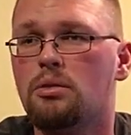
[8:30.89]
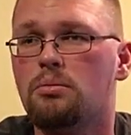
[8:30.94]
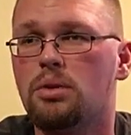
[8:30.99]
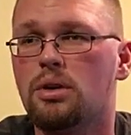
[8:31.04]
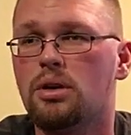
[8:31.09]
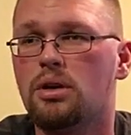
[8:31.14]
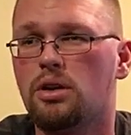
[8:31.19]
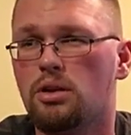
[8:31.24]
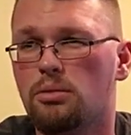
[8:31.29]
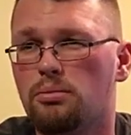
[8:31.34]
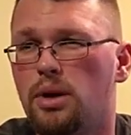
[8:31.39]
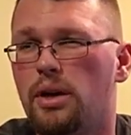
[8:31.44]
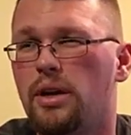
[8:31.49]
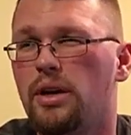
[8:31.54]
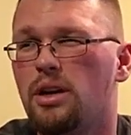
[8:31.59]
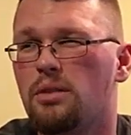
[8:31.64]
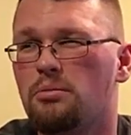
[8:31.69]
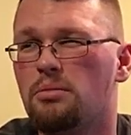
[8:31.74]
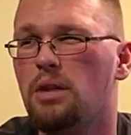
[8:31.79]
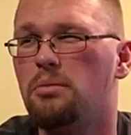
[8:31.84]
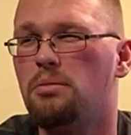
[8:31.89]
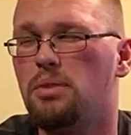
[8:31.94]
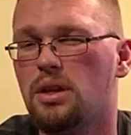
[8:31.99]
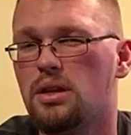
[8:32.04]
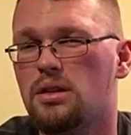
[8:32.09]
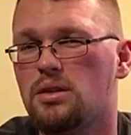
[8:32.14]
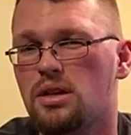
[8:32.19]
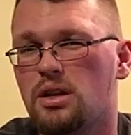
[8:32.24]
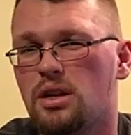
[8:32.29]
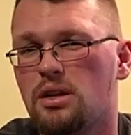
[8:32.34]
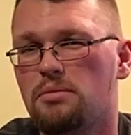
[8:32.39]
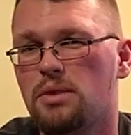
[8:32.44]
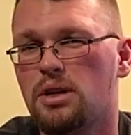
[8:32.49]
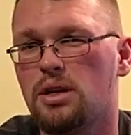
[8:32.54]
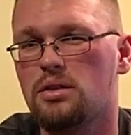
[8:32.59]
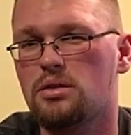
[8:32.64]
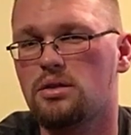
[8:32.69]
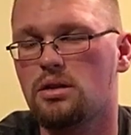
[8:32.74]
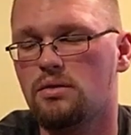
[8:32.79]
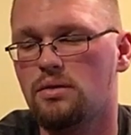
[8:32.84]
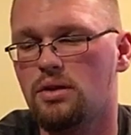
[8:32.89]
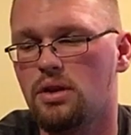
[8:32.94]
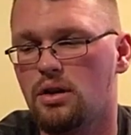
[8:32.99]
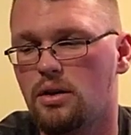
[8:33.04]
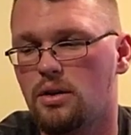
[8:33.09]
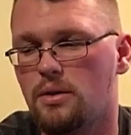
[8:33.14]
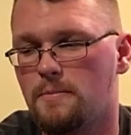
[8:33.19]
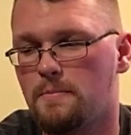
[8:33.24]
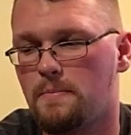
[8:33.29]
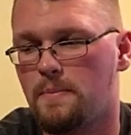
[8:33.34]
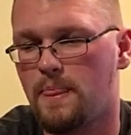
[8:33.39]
But Kilbeggan might be the second biggest over there.